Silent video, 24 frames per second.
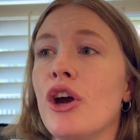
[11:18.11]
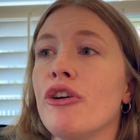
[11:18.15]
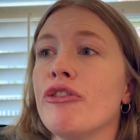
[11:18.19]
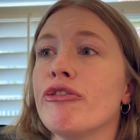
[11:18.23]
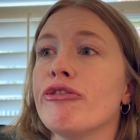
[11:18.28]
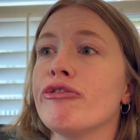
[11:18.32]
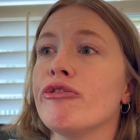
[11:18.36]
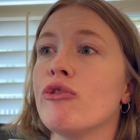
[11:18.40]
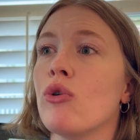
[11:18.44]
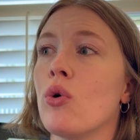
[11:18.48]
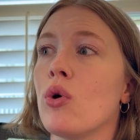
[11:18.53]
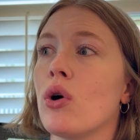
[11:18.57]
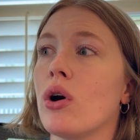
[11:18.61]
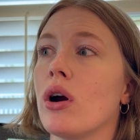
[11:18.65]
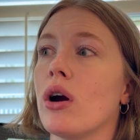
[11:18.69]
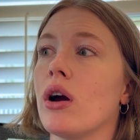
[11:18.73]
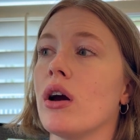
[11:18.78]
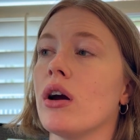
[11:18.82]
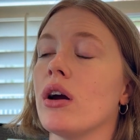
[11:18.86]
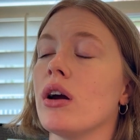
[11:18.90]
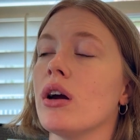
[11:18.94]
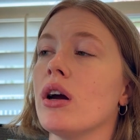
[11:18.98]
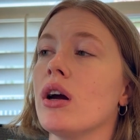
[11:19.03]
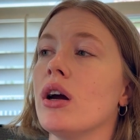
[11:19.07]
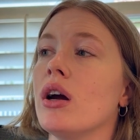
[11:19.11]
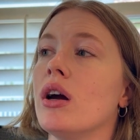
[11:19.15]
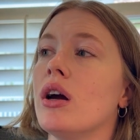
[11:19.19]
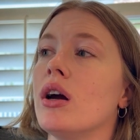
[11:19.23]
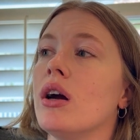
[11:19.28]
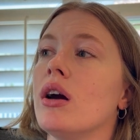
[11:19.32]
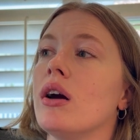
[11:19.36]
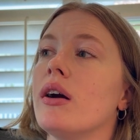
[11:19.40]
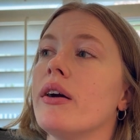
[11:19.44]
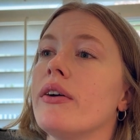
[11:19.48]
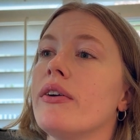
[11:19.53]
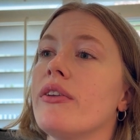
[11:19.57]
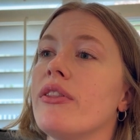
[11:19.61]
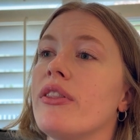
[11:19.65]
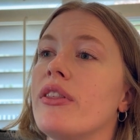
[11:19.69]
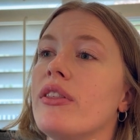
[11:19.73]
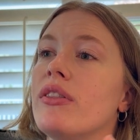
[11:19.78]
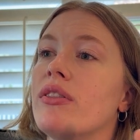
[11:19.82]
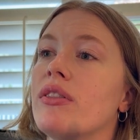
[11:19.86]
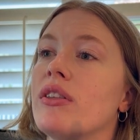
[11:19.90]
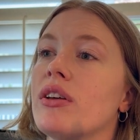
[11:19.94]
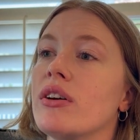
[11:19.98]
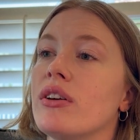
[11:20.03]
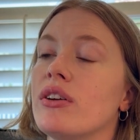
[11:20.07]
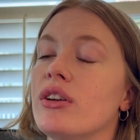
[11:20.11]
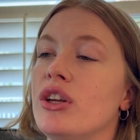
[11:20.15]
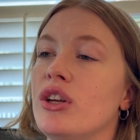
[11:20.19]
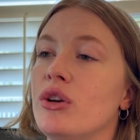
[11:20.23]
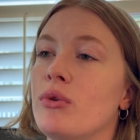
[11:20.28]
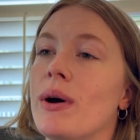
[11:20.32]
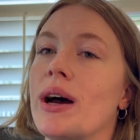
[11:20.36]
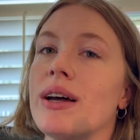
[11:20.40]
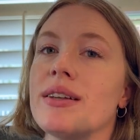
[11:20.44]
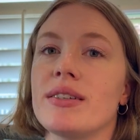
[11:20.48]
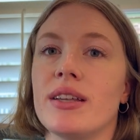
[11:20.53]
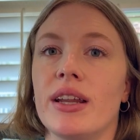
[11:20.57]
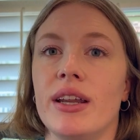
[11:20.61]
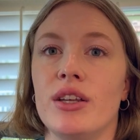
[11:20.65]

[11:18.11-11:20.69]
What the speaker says: for the U.S.